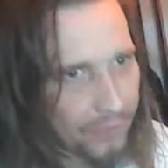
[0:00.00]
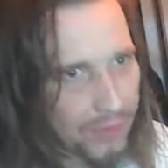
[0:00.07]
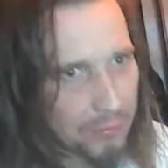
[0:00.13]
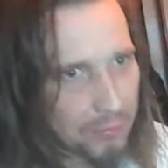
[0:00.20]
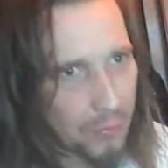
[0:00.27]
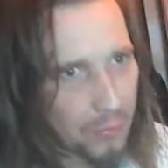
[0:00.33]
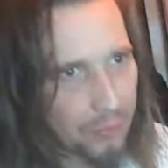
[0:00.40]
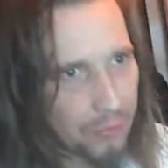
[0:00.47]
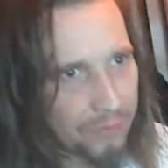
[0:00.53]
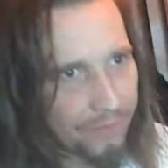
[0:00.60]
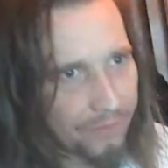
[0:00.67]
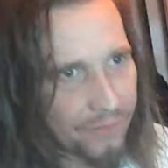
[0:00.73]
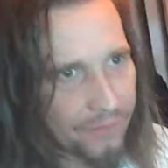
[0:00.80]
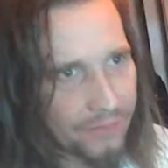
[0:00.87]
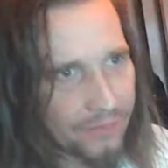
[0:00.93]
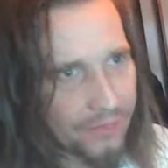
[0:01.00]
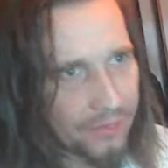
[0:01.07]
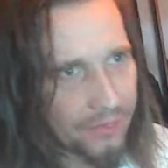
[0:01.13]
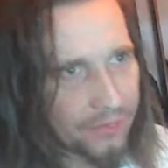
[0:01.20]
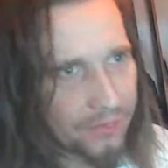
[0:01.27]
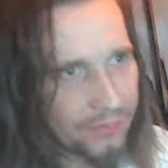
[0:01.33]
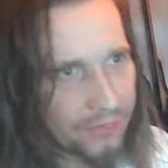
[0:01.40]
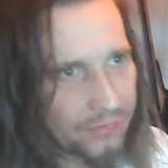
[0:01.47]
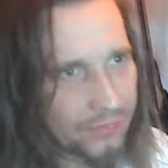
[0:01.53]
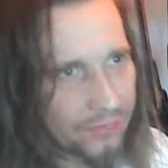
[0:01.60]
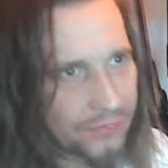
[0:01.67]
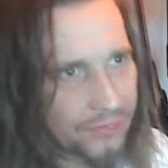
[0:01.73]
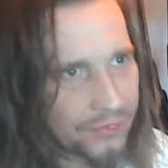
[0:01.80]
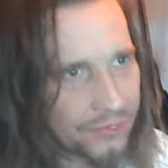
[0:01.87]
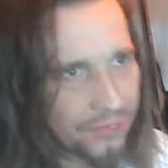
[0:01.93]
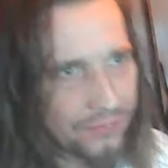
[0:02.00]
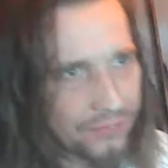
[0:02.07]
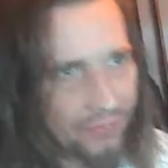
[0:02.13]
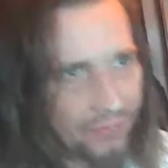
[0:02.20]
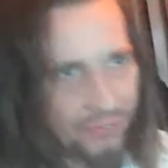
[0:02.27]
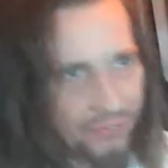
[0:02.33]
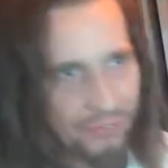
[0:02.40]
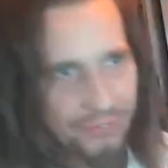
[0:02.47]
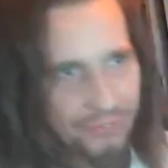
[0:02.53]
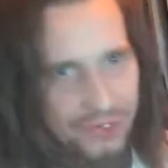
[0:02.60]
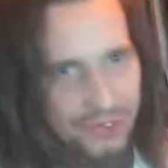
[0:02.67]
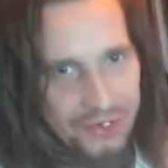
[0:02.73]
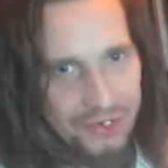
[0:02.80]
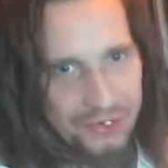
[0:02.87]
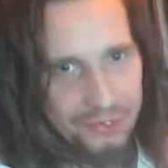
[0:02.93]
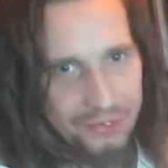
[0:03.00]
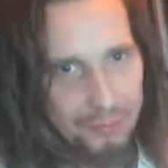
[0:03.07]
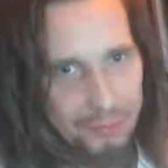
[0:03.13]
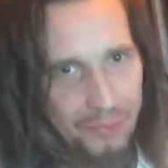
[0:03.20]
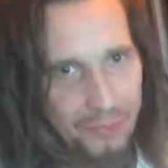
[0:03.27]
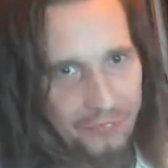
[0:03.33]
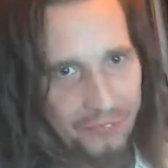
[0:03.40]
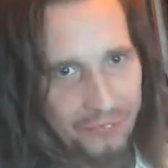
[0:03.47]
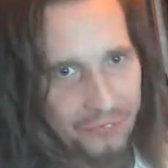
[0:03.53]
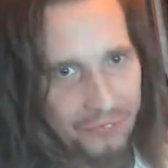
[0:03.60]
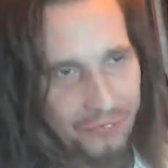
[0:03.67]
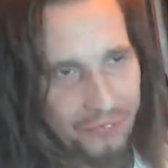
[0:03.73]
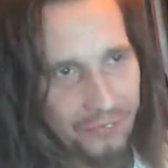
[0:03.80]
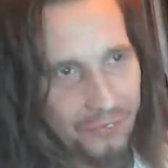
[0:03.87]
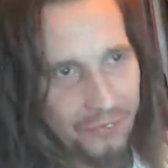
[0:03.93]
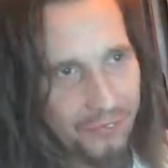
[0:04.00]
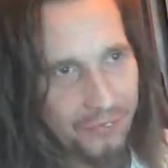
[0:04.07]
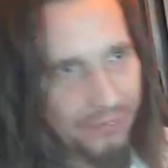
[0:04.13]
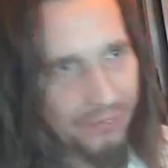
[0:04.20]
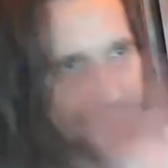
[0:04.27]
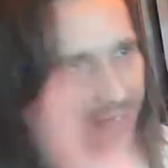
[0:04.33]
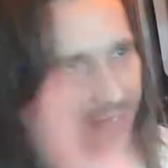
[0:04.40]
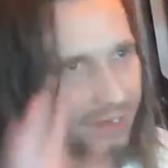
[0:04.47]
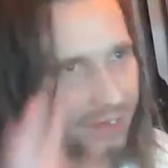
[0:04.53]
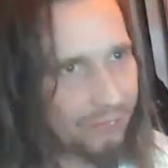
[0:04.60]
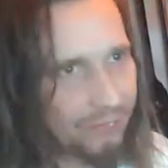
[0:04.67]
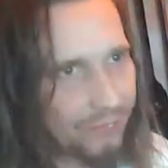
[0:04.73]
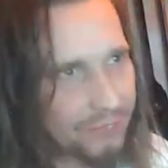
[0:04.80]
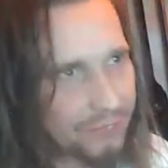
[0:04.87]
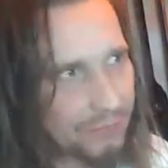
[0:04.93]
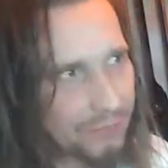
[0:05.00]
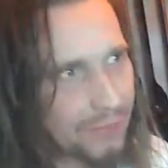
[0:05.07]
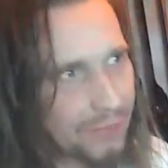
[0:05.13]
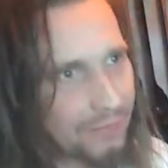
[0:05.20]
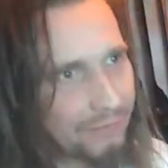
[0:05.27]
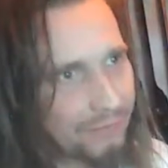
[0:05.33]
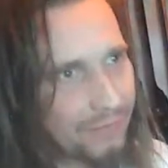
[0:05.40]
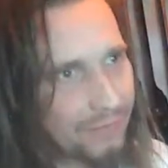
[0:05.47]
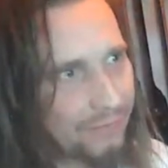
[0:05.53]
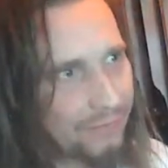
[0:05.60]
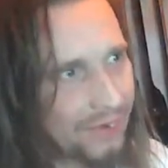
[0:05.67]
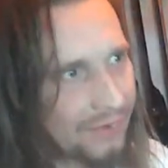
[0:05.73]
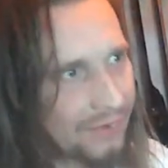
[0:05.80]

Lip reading: board for like something to do with Chichester buskers, and Nick wrote something lovely on that.